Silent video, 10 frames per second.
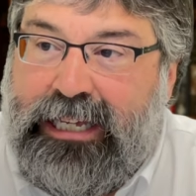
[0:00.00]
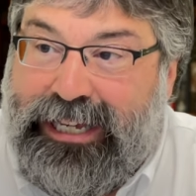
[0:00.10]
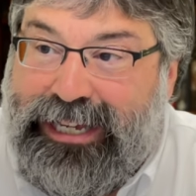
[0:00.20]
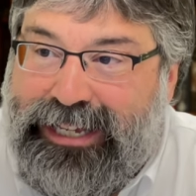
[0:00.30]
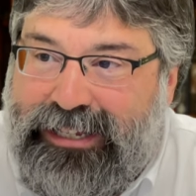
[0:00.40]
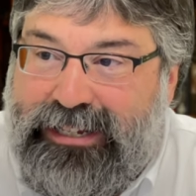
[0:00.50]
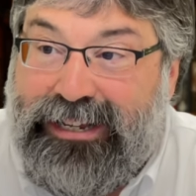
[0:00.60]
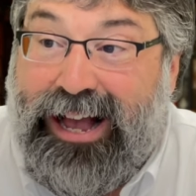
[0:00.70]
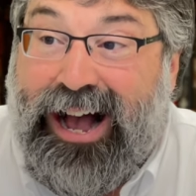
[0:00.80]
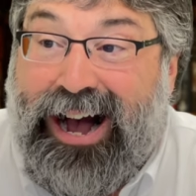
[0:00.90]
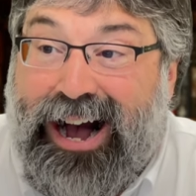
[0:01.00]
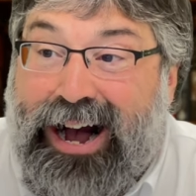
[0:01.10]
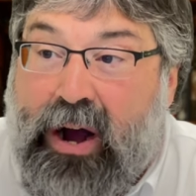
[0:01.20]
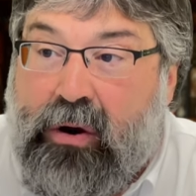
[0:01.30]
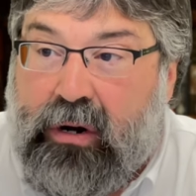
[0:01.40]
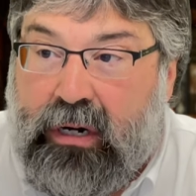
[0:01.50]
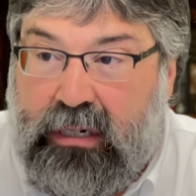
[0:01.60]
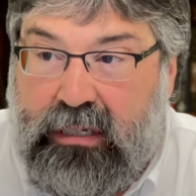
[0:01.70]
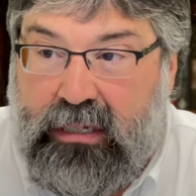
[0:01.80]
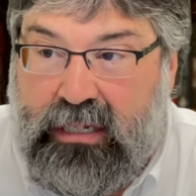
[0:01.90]
is
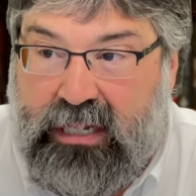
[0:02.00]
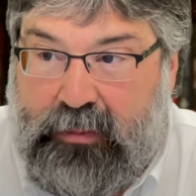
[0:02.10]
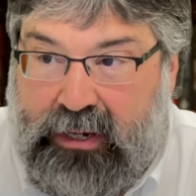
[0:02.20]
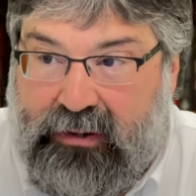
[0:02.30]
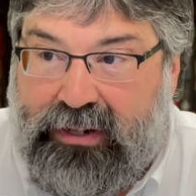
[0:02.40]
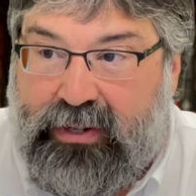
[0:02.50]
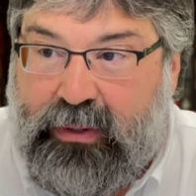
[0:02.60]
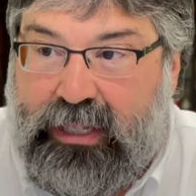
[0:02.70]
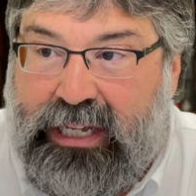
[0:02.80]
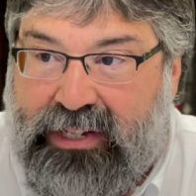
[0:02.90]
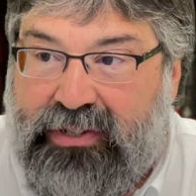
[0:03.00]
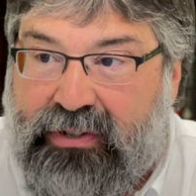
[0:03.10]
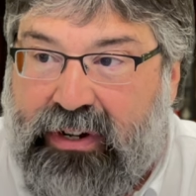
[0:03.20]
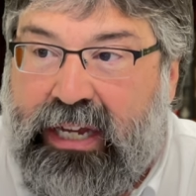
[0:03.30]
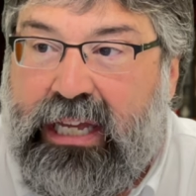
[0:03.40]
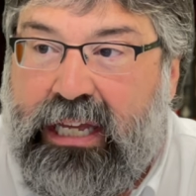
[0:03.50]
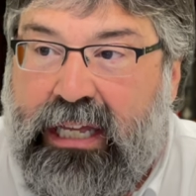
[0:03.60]
our spiritual history.